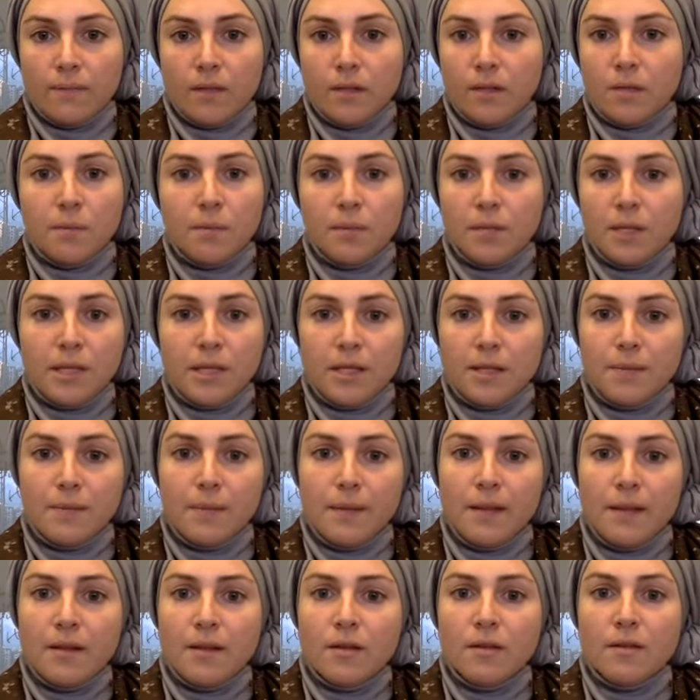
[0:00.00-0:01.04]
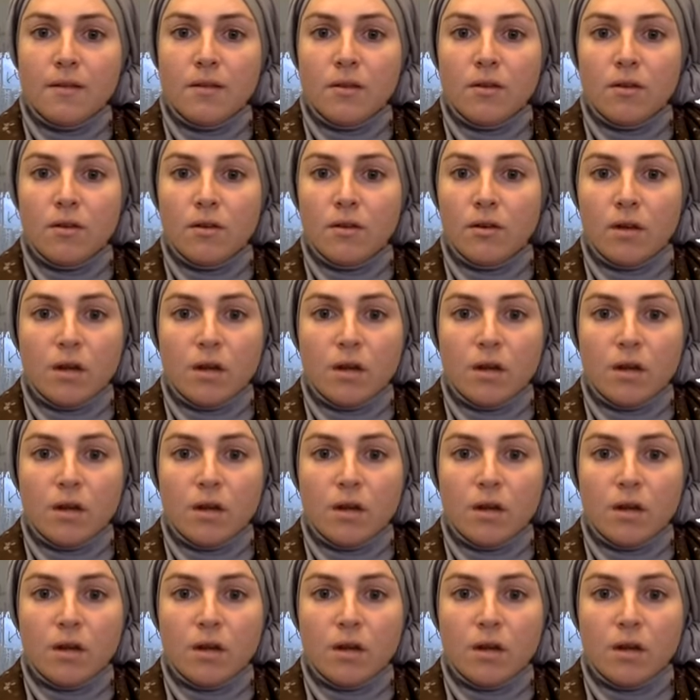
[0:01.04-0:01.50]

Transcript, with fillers: completely dependent on her,